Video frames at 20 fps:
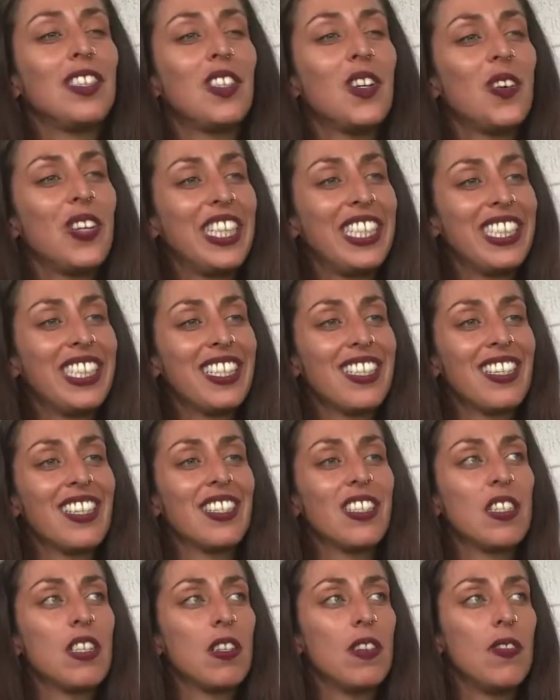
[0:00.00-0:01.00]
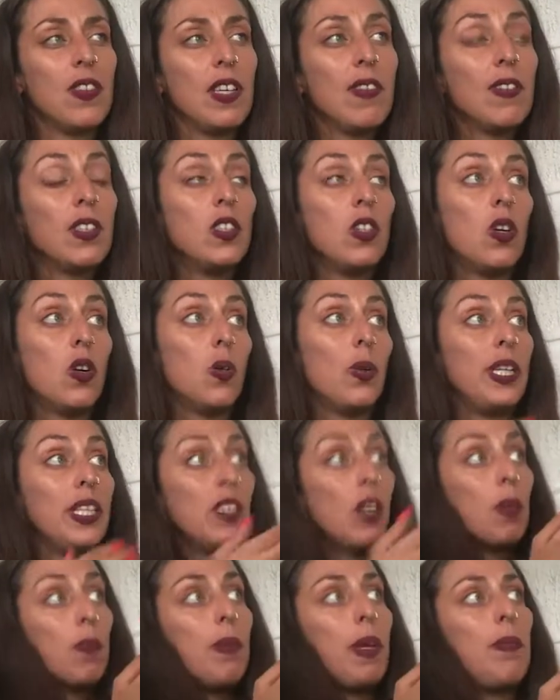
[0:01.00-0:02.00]
you know, in the sense of even though we
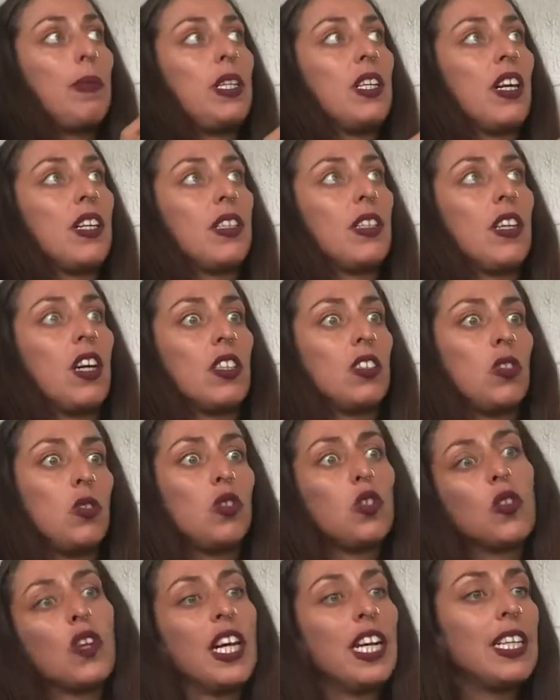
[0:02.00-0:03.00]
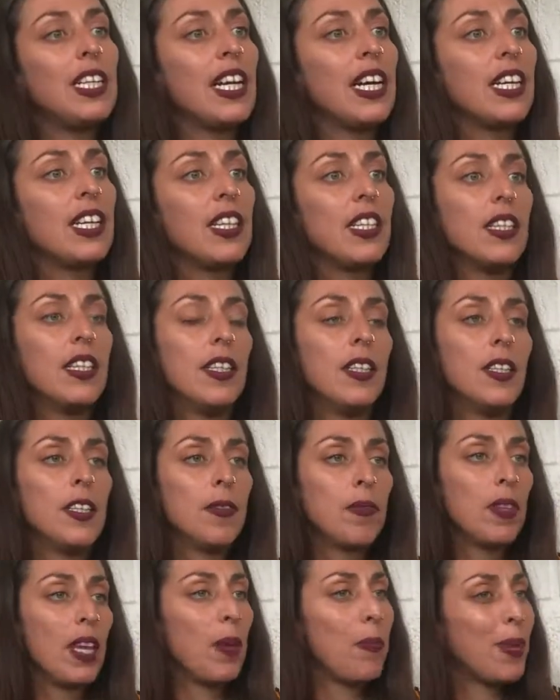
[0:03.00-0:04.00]
don't maybe not got to train, like
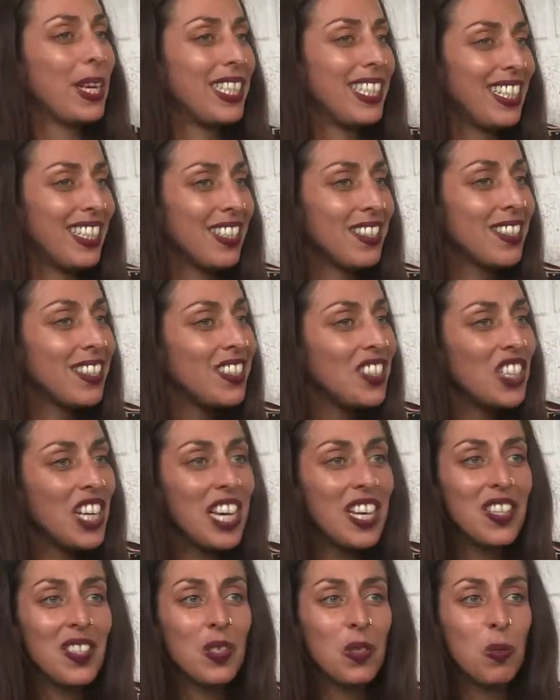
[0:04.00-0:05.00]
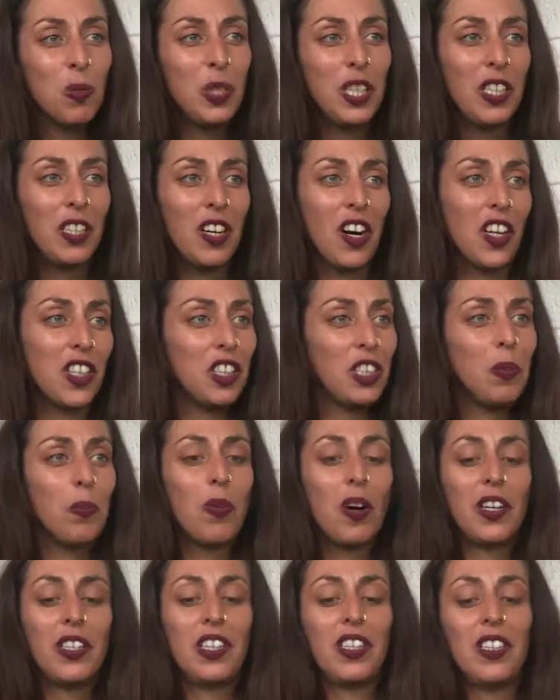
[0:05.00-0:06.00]
I met Anna Sanchez, Archie
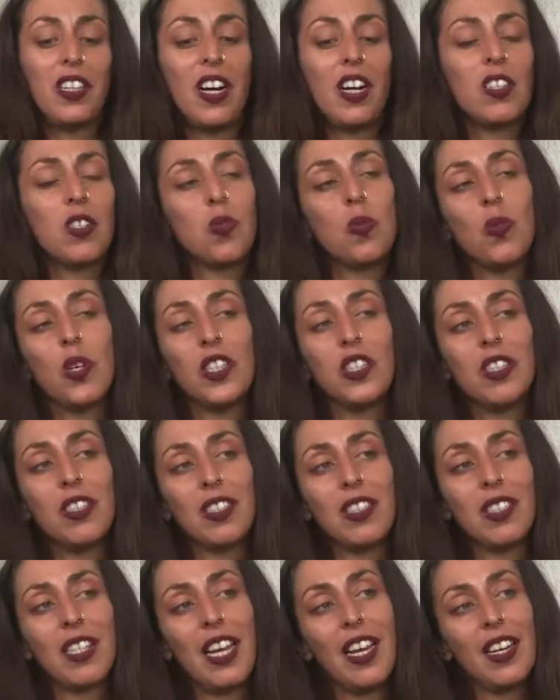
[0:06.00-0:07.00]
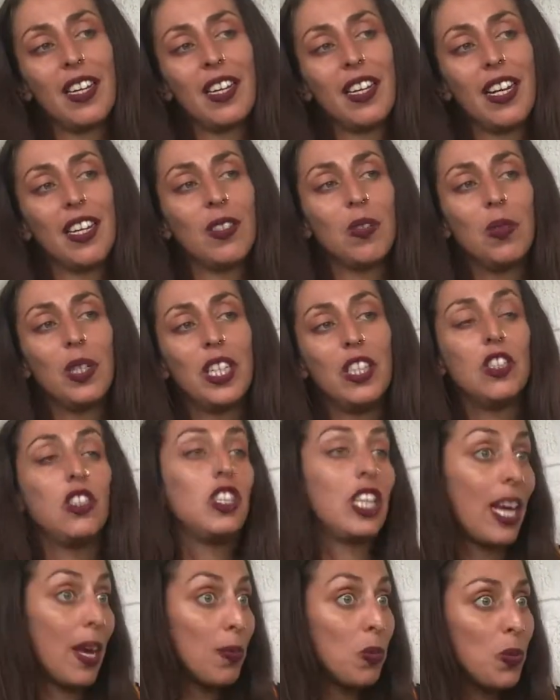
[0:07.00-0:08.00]
brought us once there and we
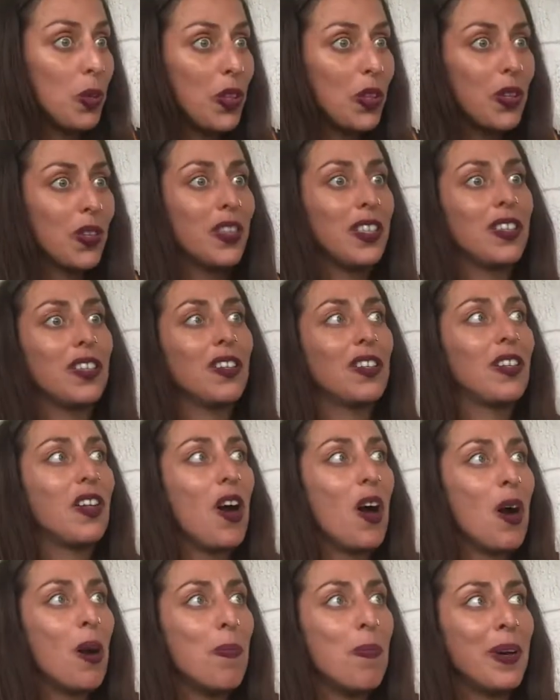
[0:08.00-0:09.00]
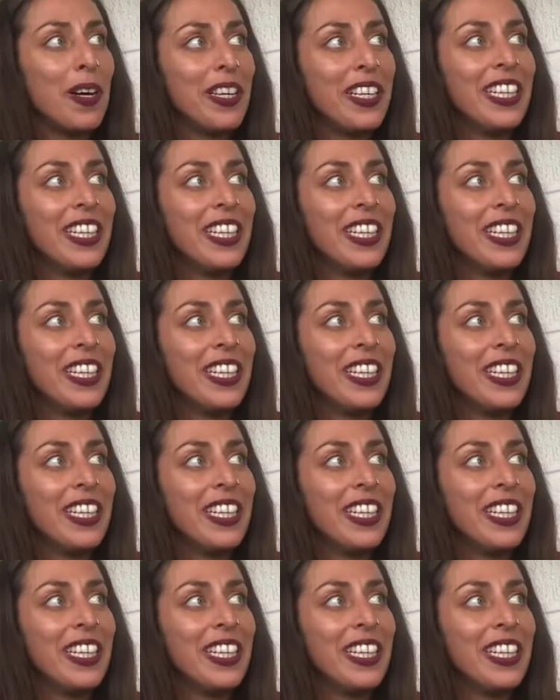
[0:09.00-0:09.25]
jammed with her in the club.